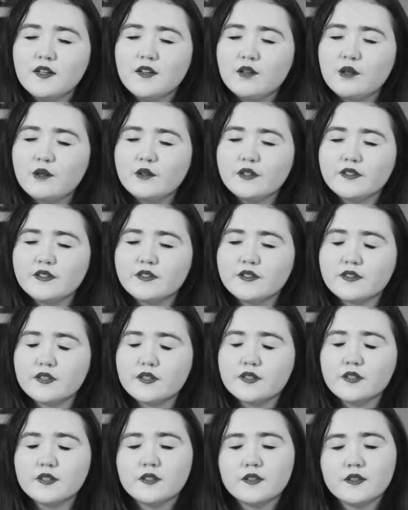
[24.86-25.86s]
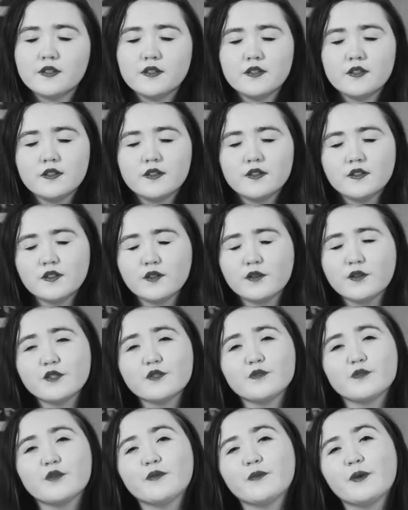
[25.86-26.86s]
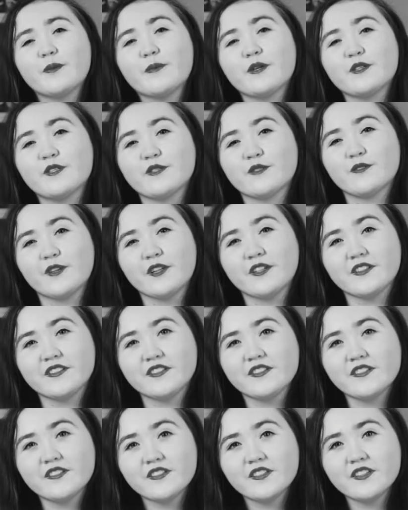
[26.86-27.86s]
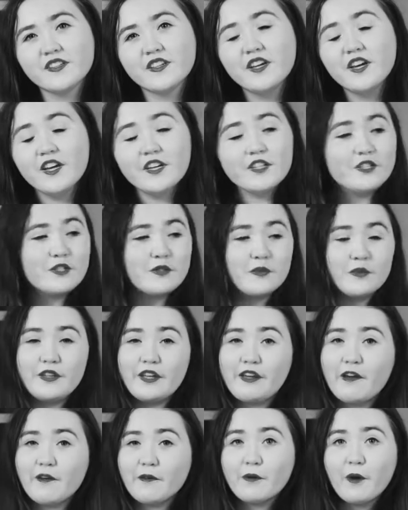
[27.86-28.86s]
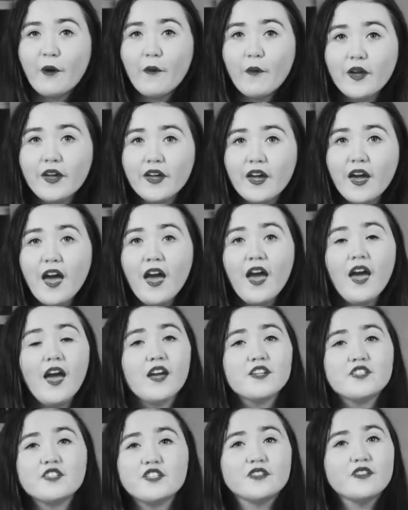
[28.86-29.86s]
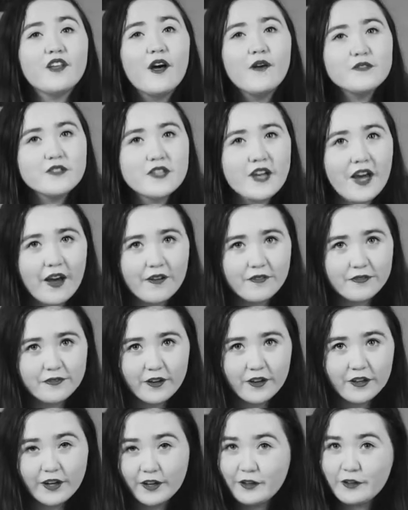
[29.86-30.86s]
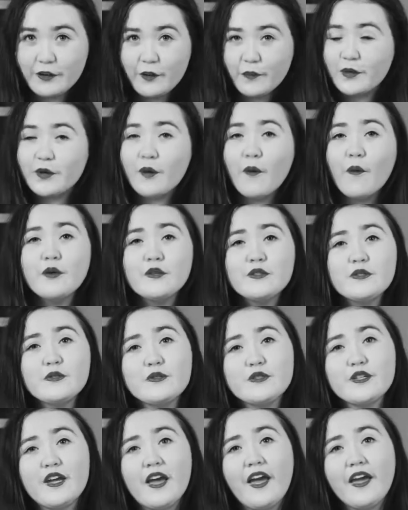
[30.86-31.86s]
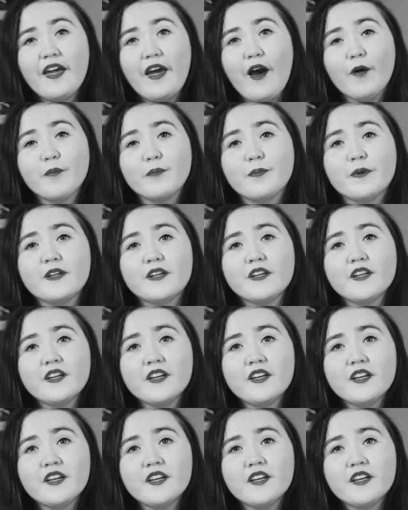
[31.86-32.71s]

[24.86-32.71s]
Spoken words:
Laura's one of my best friends. She's really outgoing, and she loves to have fun, and you know, we'd always used to hang out, but